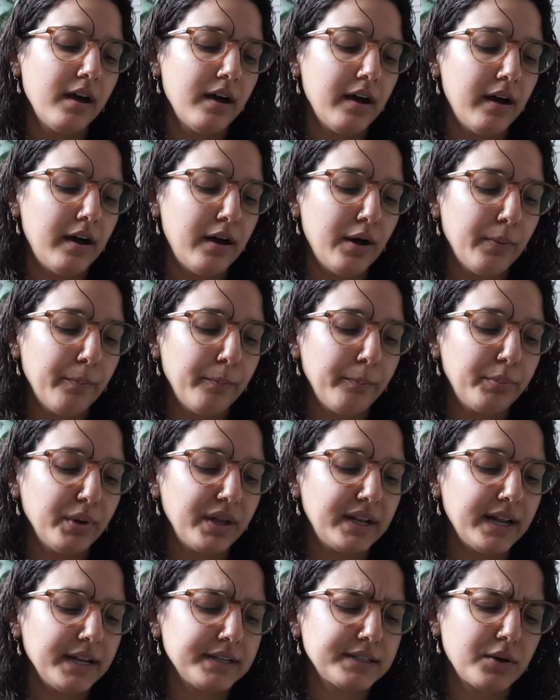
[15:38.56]

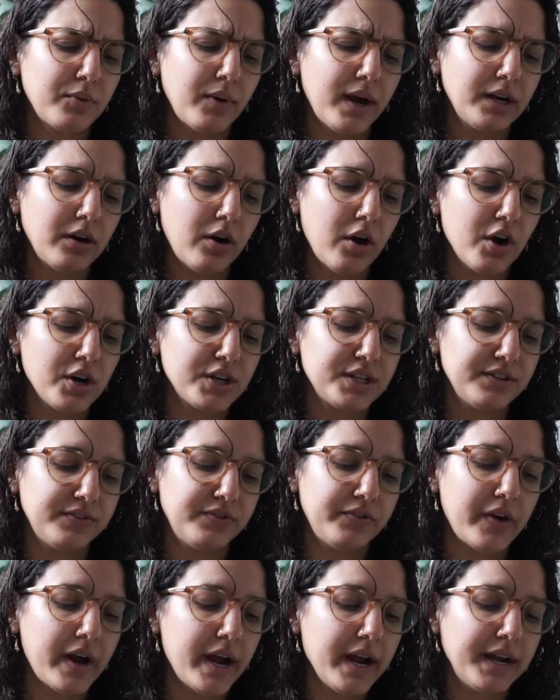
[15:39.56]
But that's quite hard to
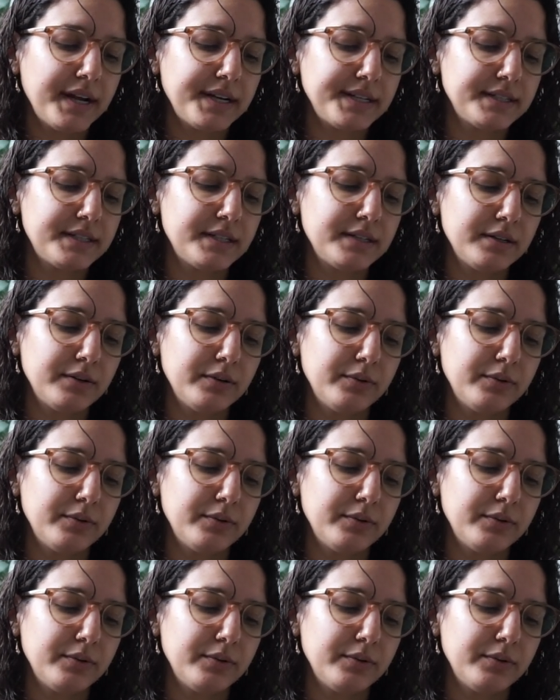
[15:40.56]
find